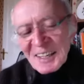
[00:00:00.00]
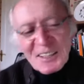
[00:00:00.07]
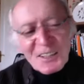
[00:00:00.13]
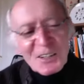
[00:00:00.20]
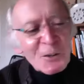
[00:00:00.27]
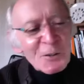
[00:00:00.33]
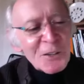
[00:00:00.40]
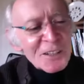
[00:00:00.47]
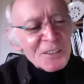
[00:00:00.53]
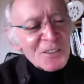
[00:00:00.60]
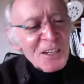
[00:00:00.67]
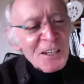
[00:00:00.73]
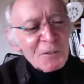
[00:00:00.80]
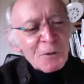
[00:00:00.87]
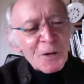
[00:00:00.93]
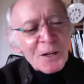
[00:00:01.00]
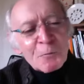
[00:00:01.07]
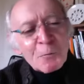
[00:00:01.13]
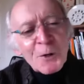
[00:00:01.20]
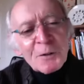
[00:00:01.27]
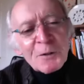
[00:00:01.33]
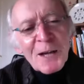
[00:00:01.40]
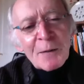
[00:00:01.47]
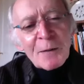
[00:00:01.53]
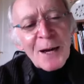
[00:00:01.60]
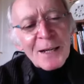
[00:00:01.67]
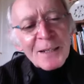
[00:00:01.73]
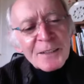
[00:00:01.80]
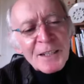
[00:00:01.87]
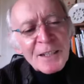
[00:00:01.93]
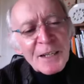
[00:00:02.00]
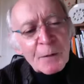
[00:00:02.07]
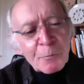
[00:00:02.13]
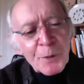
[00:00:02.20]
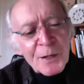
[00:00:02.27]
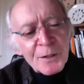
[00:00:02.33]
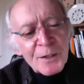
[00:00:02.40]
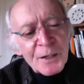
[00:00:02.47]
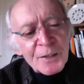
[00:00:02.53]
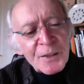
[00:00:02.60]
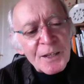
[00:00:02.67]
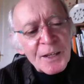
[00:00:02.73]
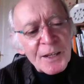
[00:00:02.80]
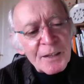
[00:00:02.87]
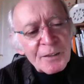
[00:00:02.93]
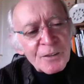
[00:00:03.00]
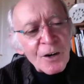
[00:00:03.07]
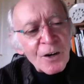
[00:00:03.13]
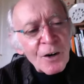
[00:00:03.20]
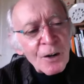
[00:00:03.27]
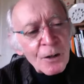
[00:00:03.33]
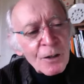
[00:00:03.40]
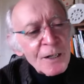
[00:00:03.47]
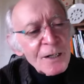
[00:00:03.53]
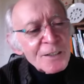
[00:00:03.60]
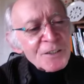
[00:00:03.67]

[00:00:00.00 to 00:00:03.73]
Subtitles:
you know, that when McEntee appeared in the doll,